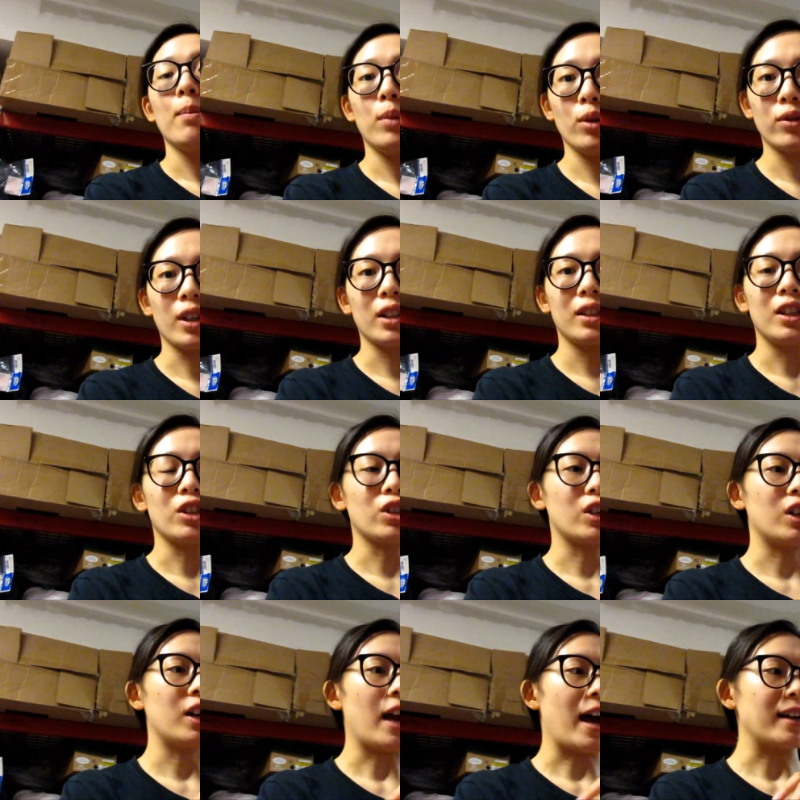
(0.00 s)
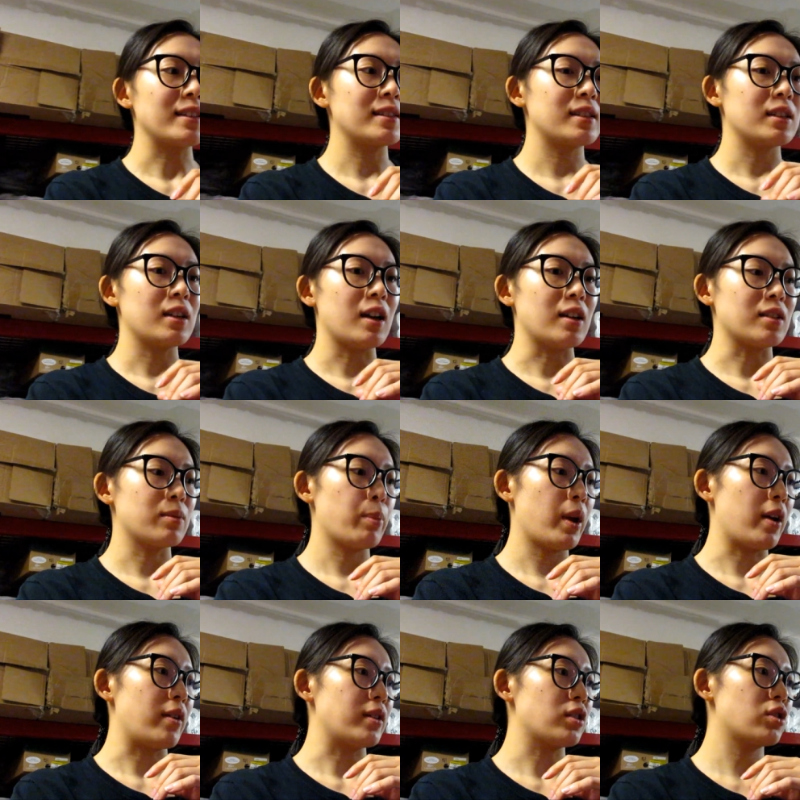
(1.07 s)
music teacher asked us
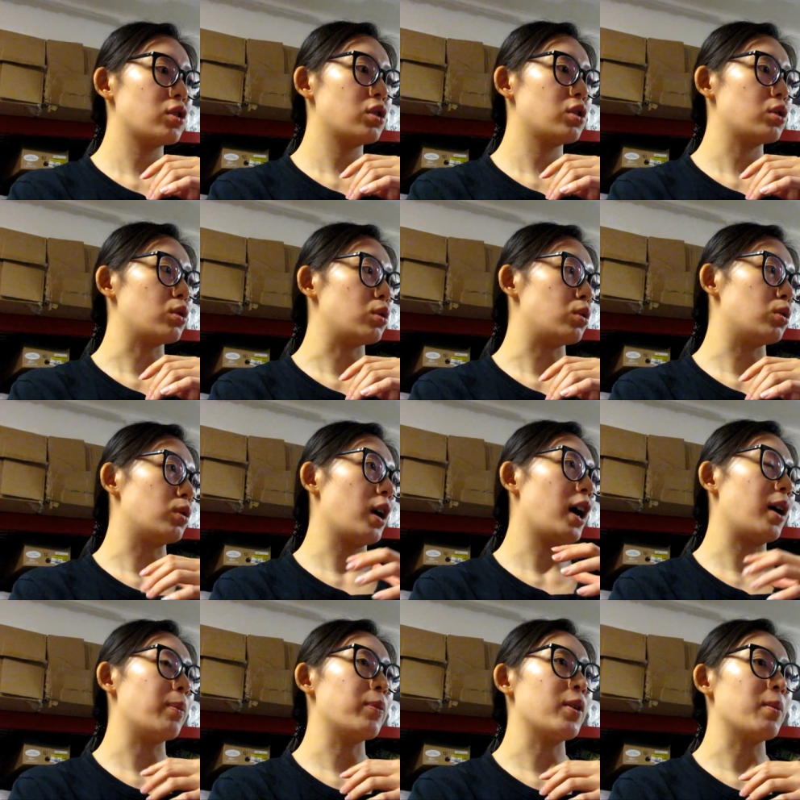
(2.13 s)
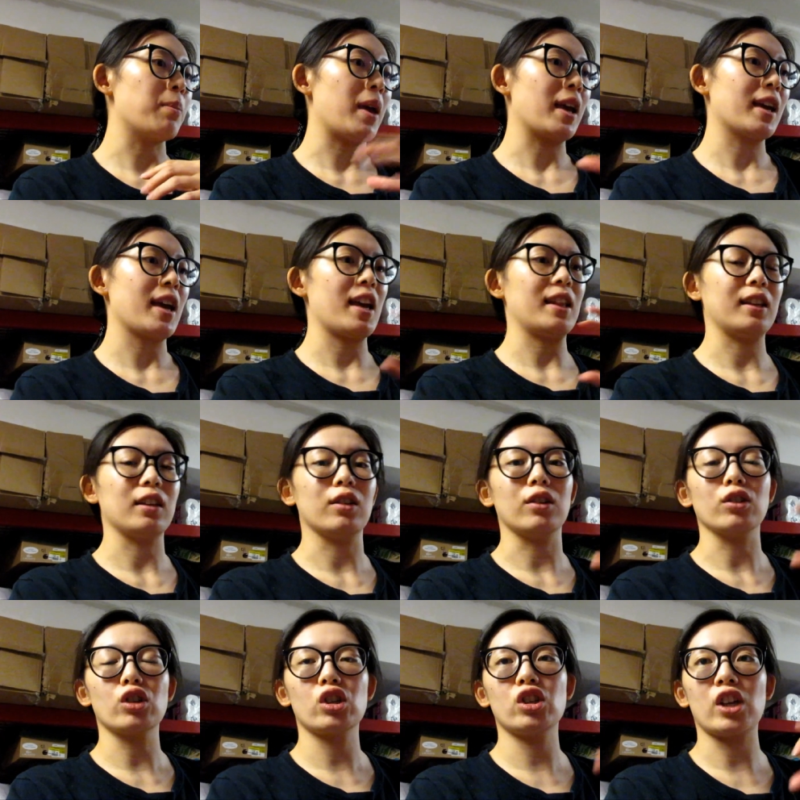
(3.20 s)
parents to help them make a
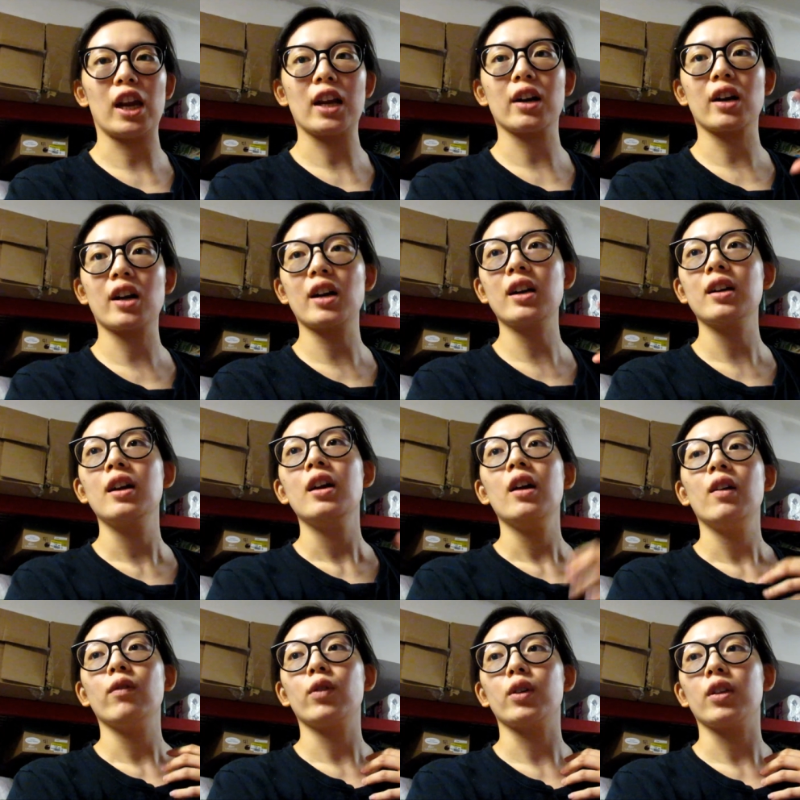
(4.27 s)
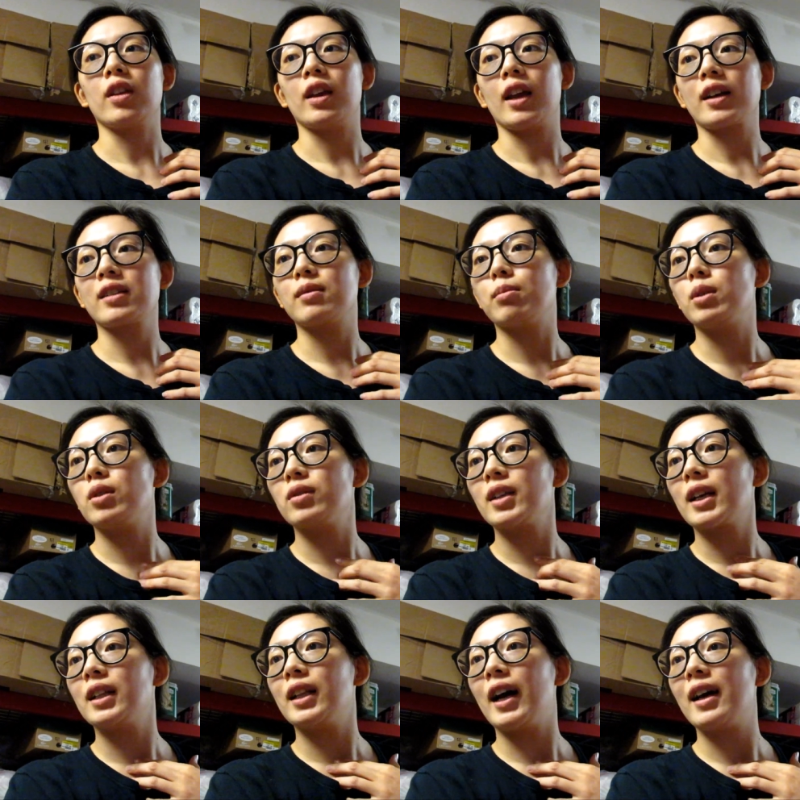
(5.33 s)
little shaker for the next
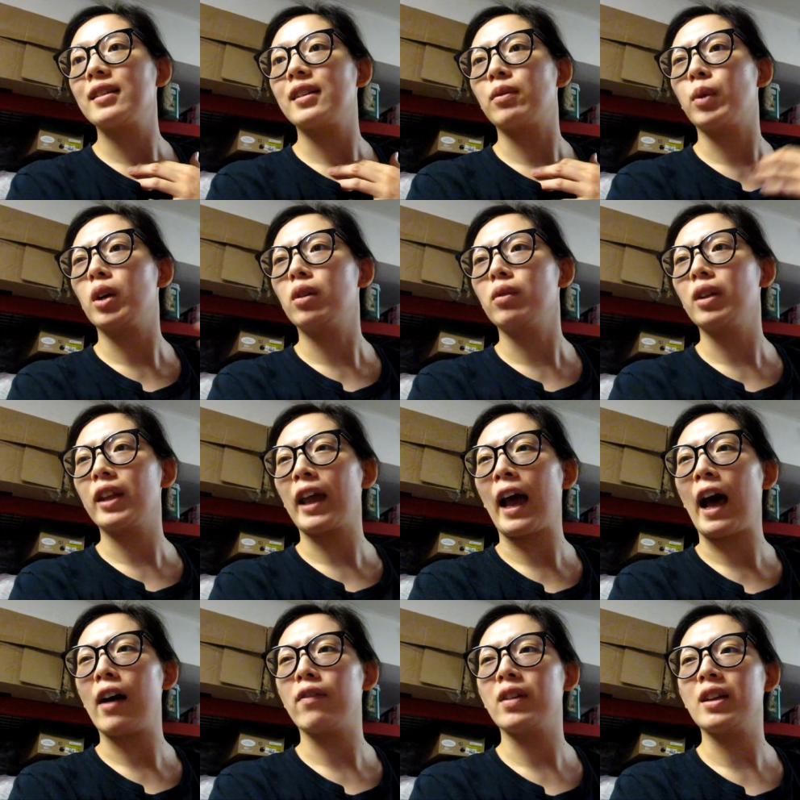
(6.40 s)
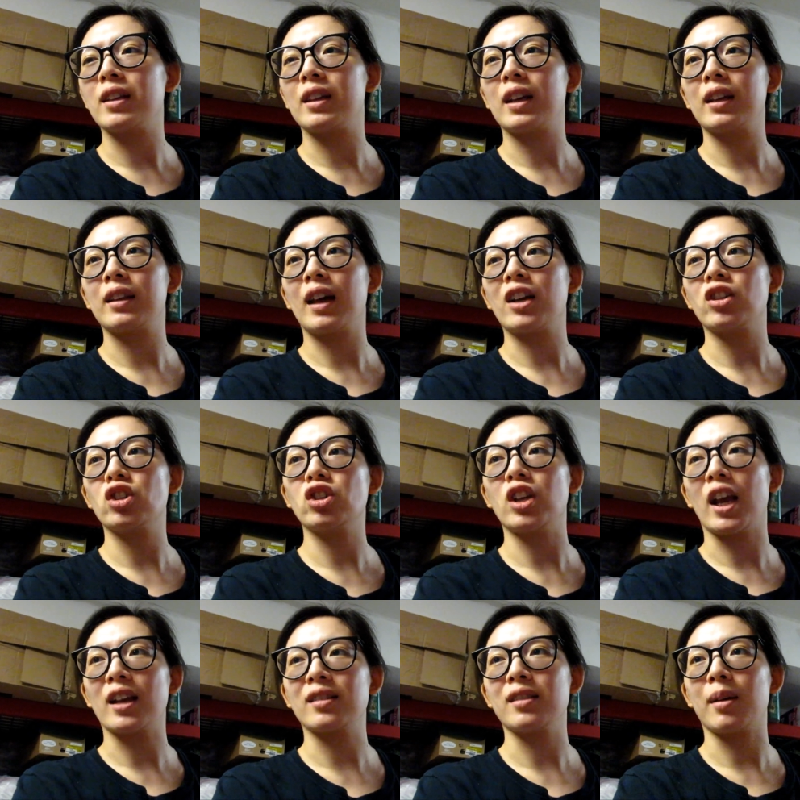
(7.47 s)
music class. And we don't really have anything that
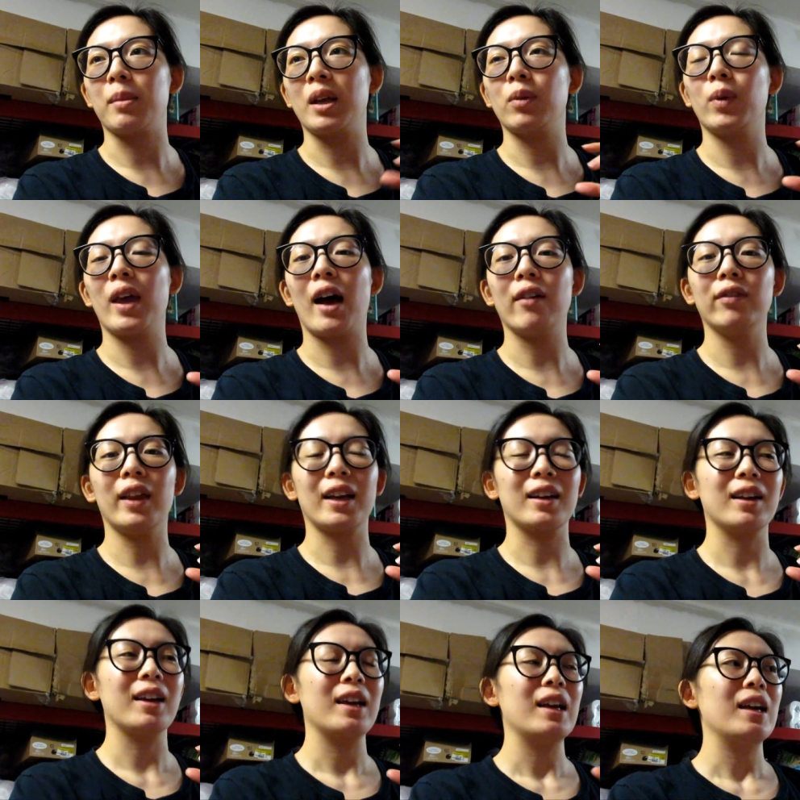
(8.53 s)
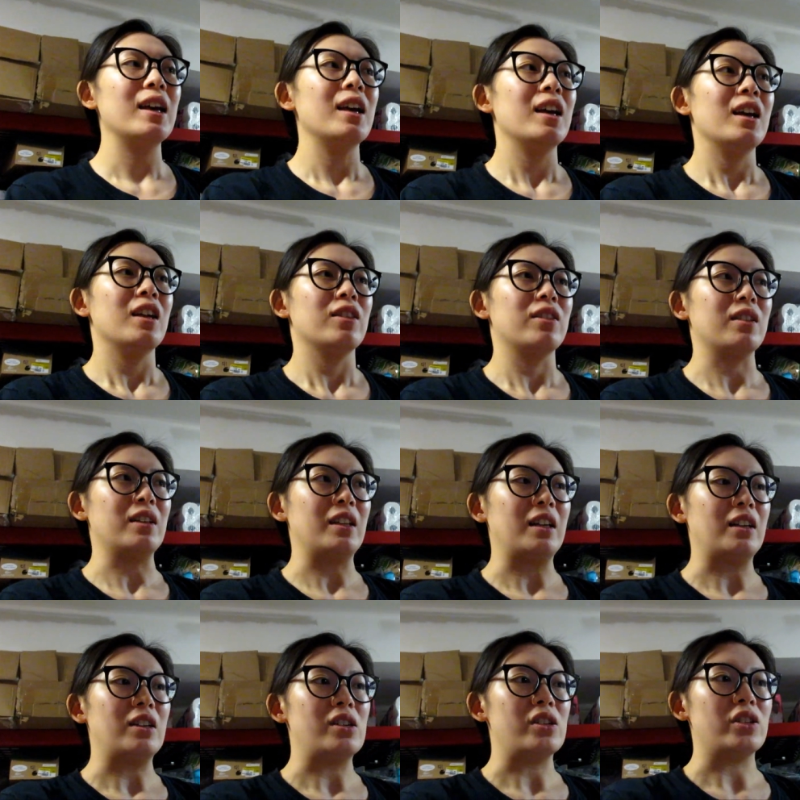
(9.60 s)
shakes. I mean, we have like the
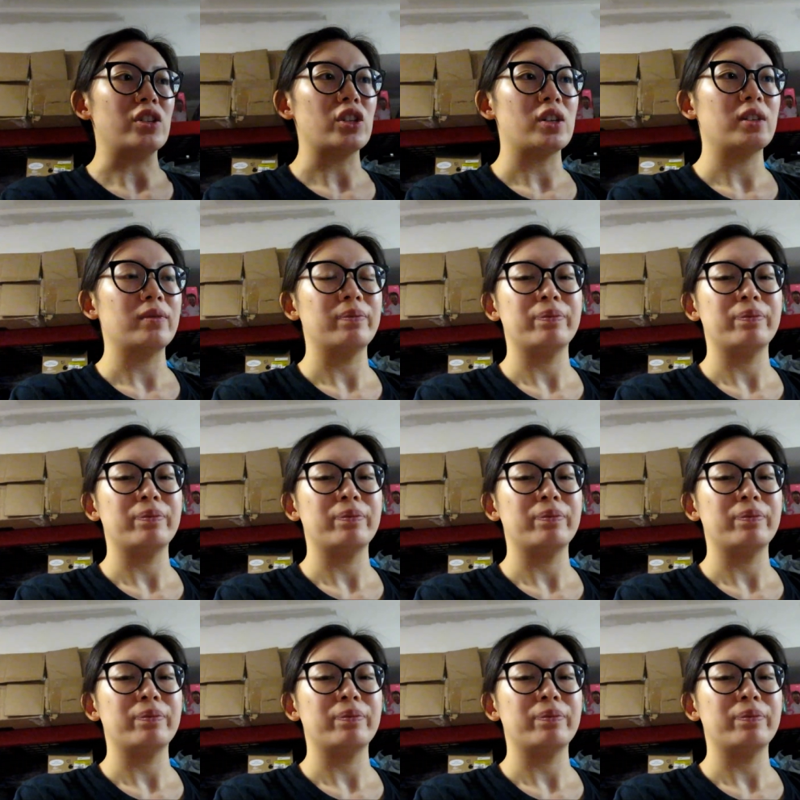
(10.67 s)
little